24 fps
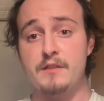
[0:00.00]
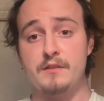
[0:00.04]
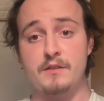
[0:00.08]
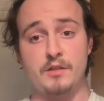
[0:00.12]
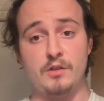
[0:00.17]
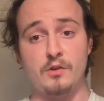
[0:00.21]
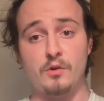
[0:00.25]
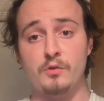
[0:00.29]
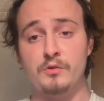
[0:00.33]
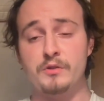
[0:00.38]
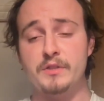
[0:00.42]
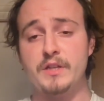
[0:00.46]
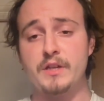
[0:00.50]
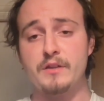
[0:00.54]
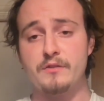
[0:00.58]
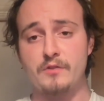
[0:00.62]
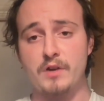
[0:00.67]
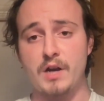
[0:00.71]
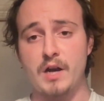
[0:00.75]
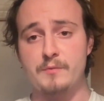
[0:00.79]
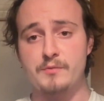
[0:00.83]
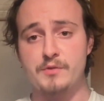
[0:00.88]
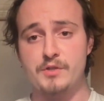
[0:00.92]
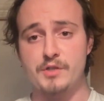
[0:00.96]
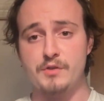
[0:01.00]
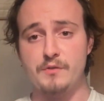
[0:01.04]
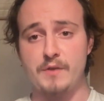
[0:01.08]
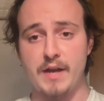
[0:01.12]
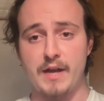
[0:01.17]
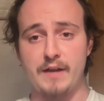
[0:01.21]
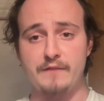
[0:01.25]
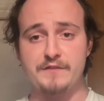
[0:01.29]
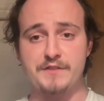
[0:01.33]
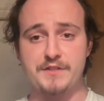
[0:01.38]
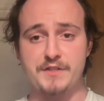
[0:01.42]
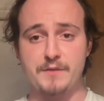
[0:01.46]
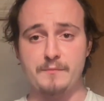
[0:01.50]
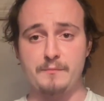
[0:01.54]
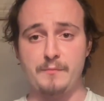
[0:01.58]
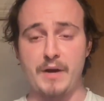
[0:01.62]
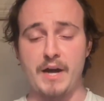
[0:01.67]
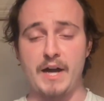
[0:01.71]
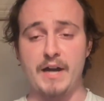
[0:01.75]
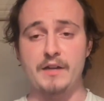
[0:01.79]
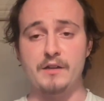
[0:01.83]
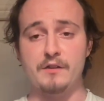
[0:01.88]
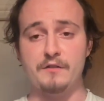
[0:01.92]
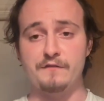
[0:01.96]
The only other option you have is to
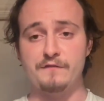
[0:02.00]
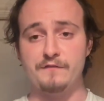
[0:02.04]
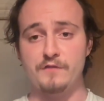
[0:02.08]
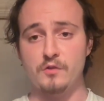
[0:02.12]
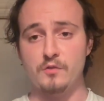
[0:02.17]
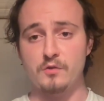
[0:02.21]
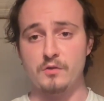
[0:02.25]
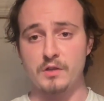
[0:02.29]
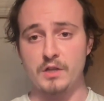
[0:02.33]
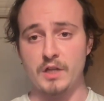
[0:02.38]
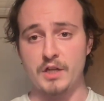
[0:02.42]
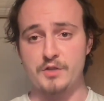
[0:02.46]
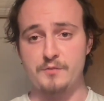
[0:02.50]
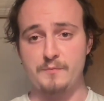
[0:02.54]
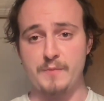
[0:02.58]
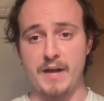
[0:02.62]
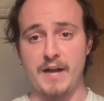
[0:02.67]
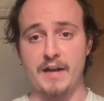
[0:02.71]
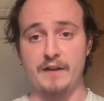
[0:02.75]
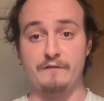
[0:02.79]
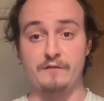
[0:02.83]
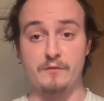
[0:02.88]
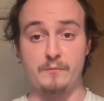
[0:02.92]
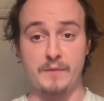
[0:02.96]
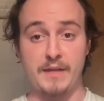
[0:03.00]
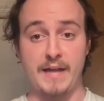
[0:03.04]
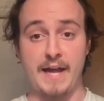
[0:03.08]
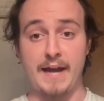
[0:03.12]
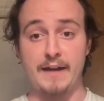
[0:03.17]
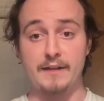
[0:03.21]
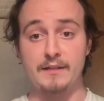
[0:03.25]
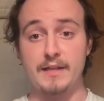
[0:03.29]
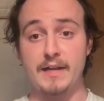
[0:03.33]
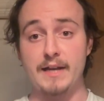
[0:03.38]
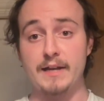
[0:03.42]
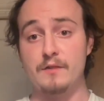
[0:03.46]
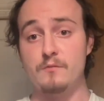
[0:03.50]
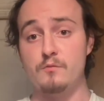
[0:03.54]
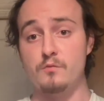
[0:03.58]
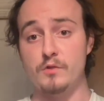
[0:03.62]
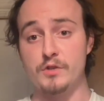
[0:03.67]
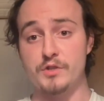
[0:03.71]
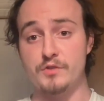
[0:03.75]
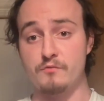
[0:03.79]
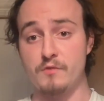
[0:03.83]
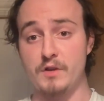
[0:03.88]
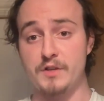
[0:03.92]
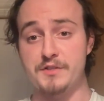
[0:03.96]
buy a full clutch pack from Cadillac
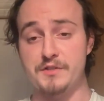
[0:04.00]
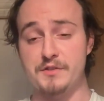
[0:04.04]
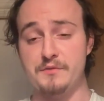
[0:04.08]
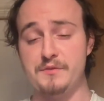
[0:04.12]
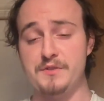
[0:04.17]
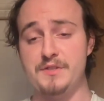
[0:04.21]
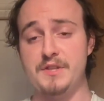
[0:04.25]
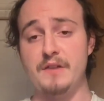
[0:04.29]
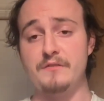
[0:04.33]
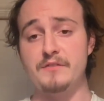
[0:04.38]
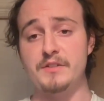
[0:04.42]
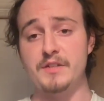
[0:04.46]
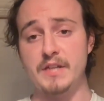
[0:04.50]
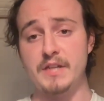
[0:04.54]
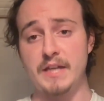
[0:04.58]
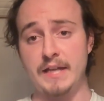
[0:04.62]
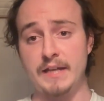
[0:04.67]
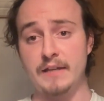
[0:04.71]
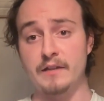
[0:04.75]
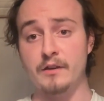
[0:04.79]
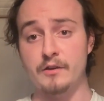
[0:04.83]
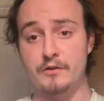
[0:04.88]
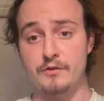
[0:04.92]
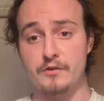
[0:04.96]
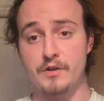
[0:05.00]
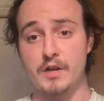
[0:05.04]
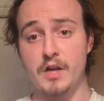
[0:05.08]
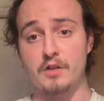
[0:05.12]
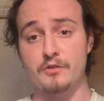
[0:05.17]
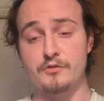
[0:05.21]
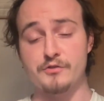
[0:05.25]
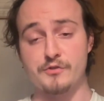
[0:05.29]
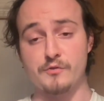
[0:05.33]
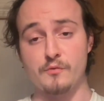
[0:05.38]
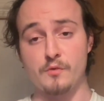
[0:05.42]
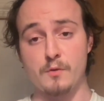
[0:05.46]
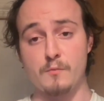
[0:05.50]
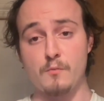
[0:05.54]
which runs you seven to eight hundred dollars or